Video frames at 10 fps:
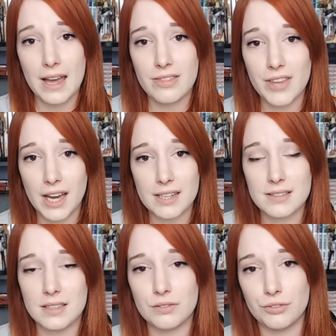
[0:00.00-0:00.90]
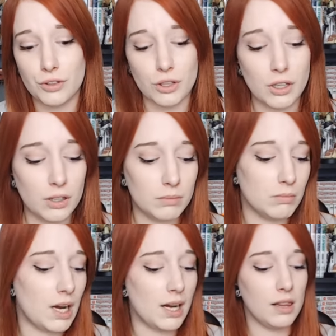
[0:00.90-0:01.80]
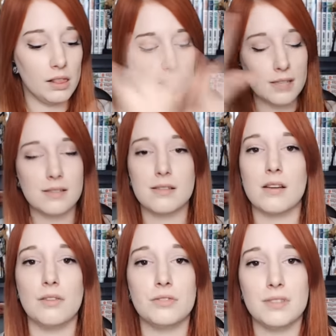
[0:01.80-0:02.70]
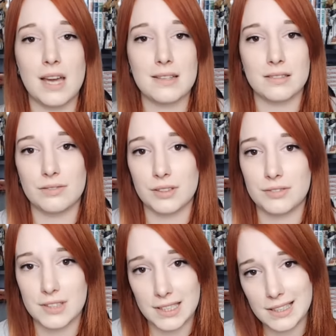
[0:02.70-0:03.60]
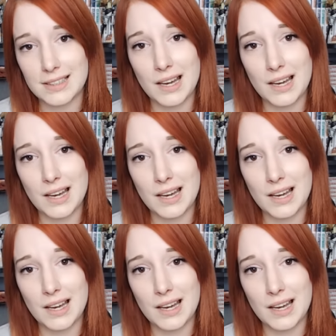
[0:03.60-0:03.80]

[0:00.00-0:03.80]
And that is it for my list of 2015.